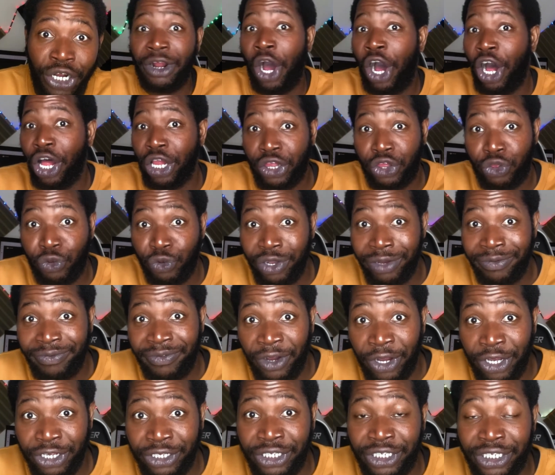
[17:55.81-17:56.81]
all 3 of
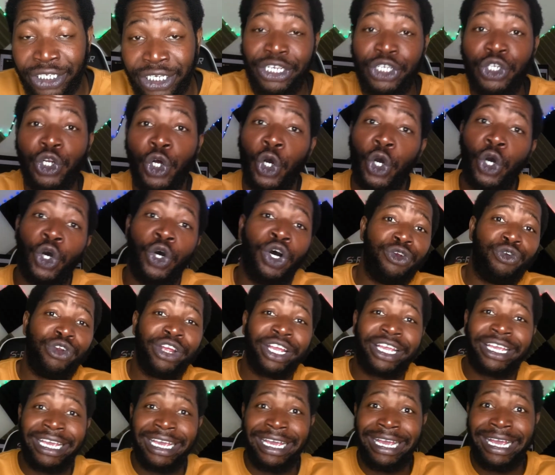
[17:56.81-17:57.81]
us,
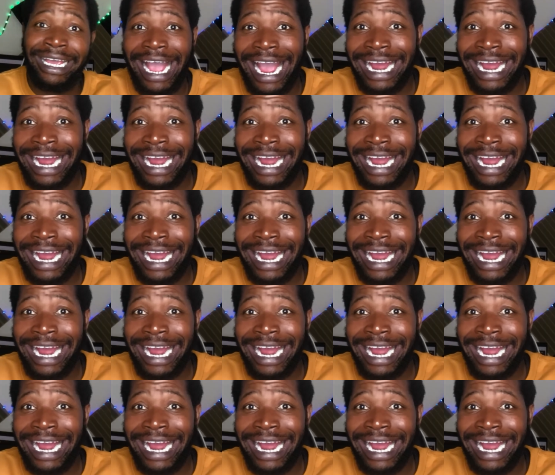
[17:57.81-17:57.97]
Ricky.